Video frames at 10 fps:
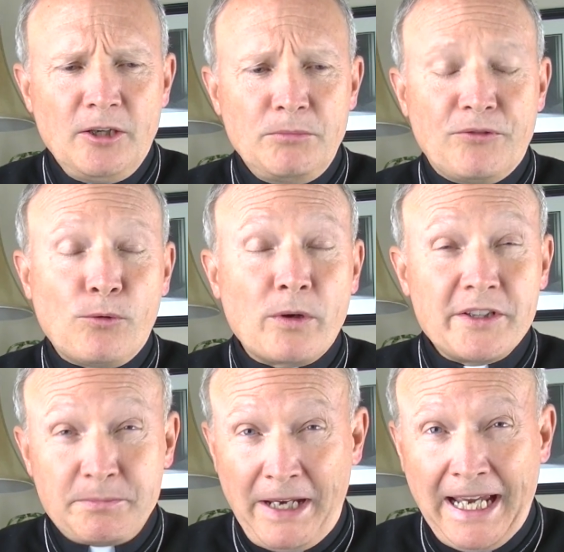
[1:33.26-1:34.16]
Before
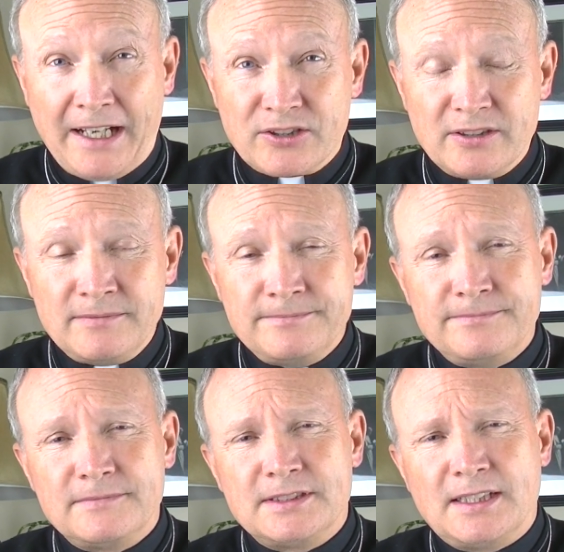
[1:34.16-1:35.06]
his passion,
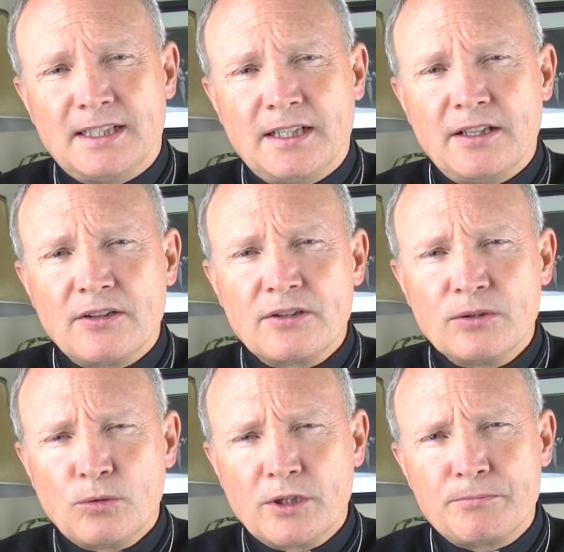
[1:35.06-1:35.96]
uh, the
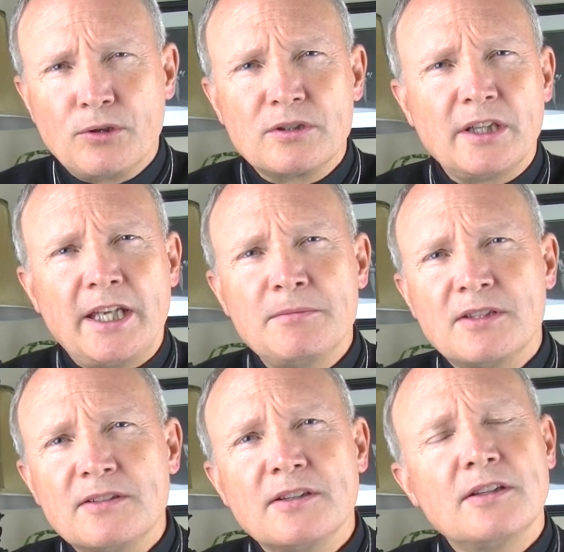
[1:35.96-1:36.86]
Lord
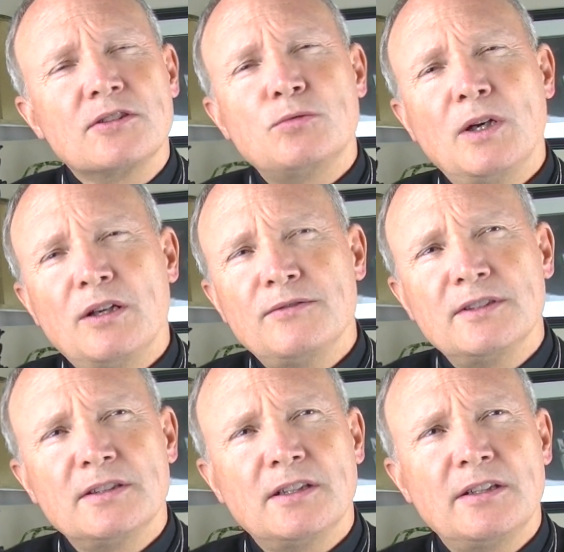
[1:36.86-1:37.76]
proclaimed to the twelve
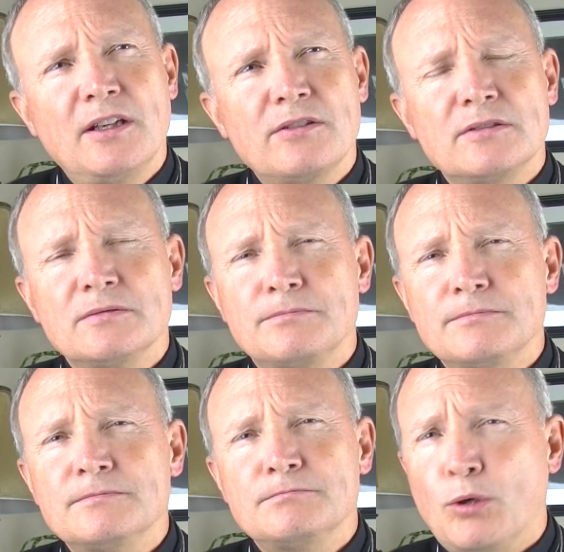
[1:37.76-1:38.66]
uh, another
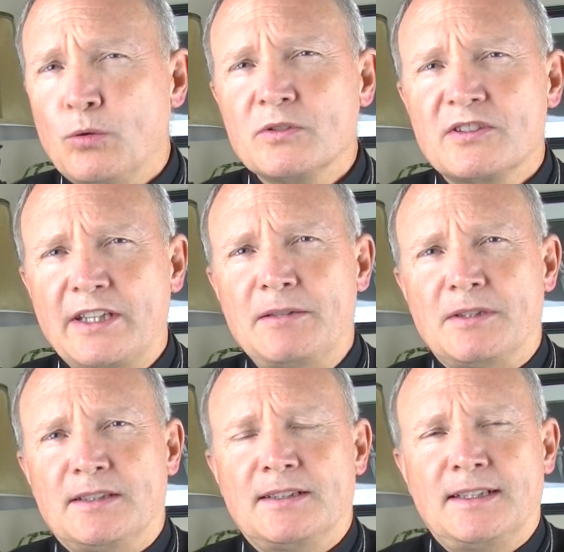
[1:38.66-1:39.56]
bold
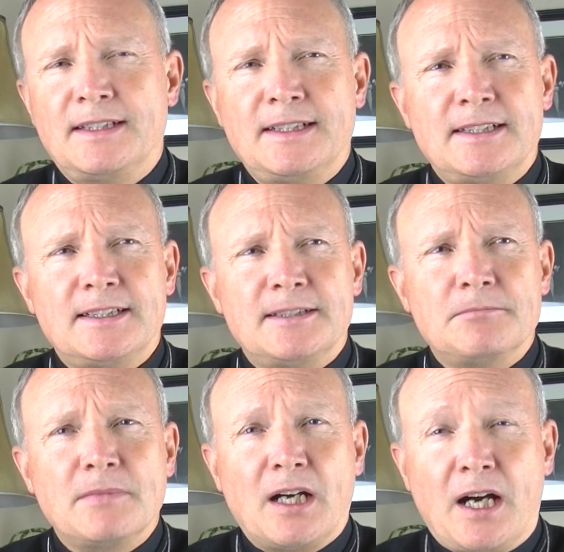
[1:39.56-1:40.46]
statement
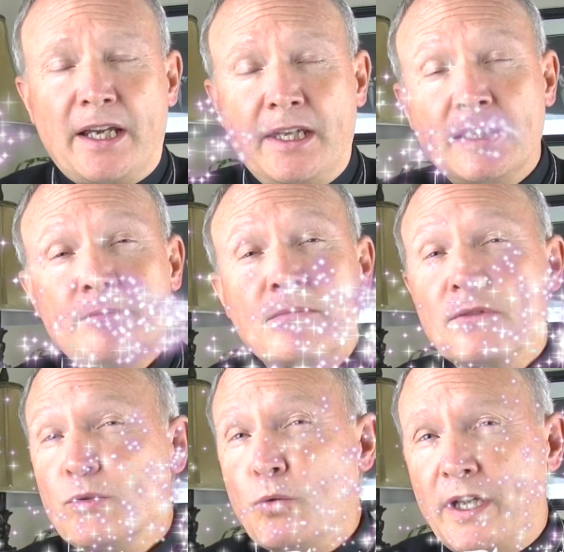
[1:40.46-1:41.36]
um, I
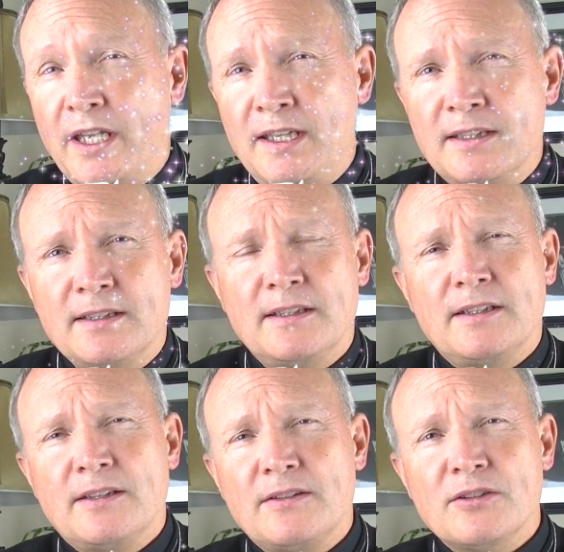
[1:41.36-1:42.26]
am the way,
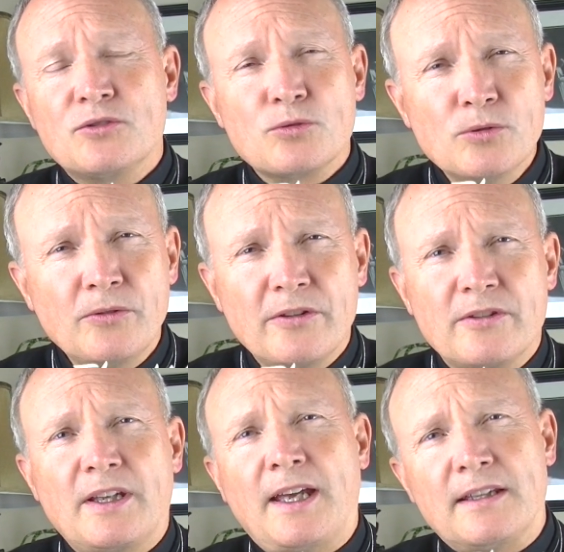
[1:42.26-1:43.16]
the truth,
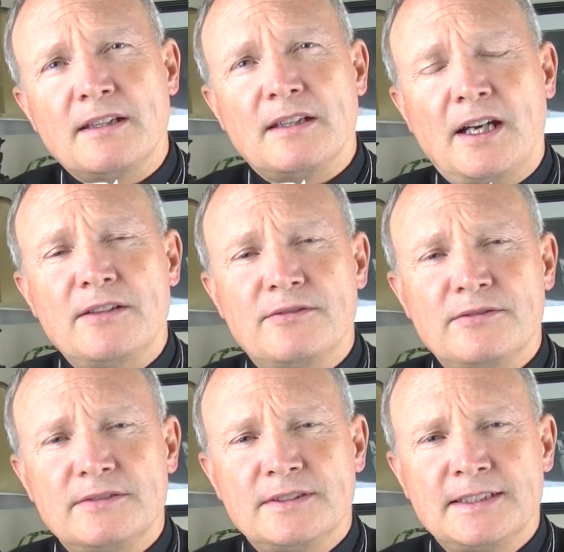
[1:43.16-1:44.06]
and the
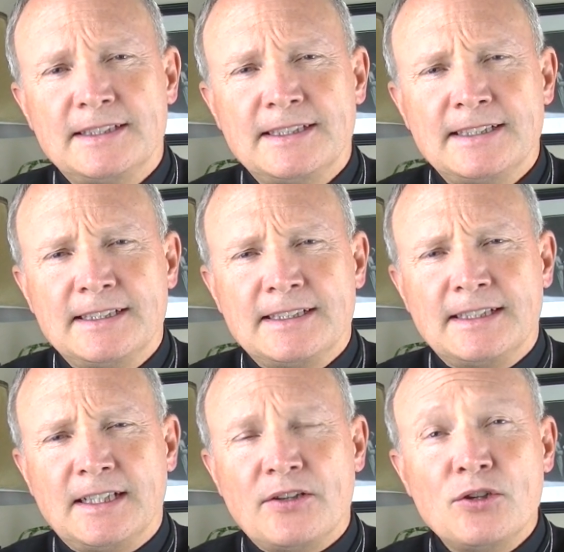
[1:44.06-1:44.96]
life.
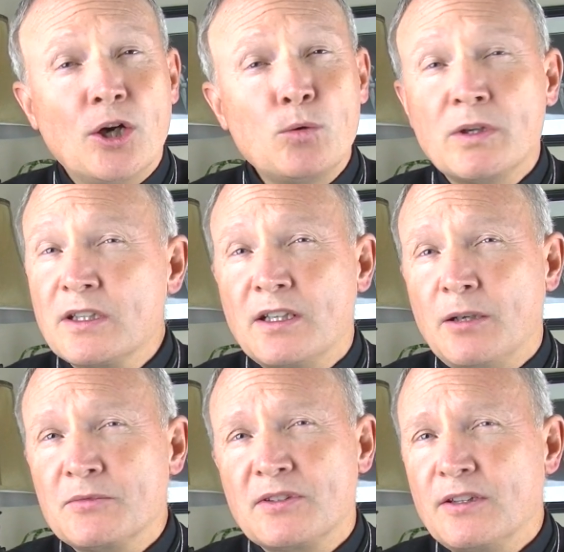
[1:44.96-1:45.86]
Uh, no one
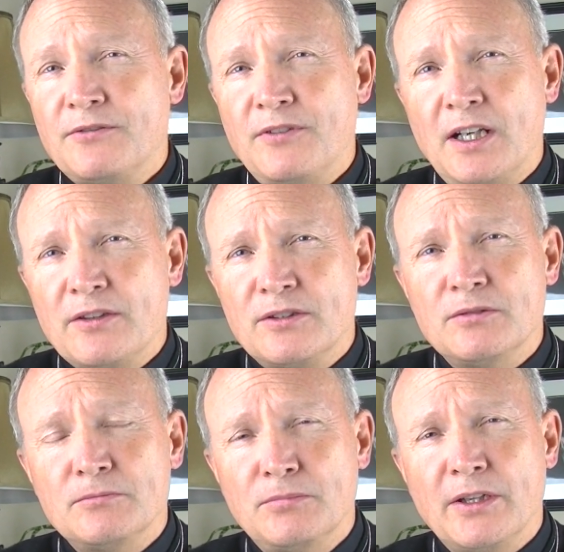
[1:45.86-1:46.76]
comes to the
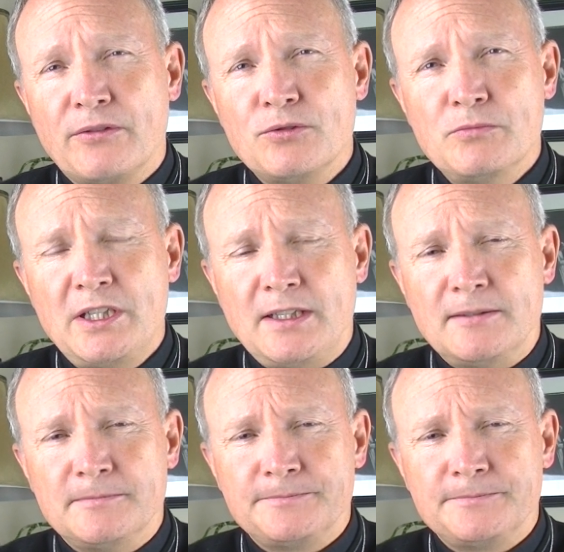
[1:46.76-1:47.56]
Father but through me.